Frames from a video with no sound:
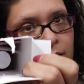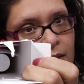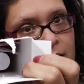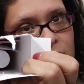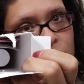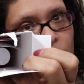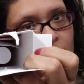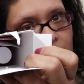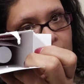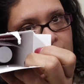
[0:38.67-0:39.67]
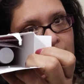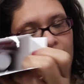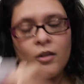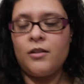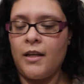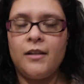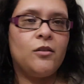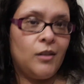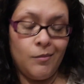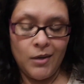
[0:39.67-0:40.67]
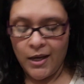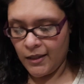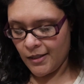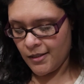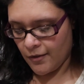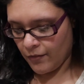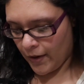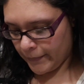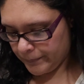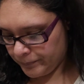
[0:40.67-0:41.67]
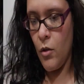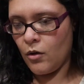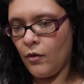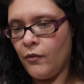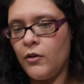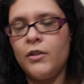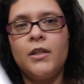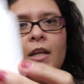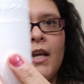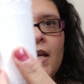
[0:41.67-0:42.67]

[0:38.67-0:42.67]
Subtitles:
this is what the inside looks like. So let me get the stuff out. So first thing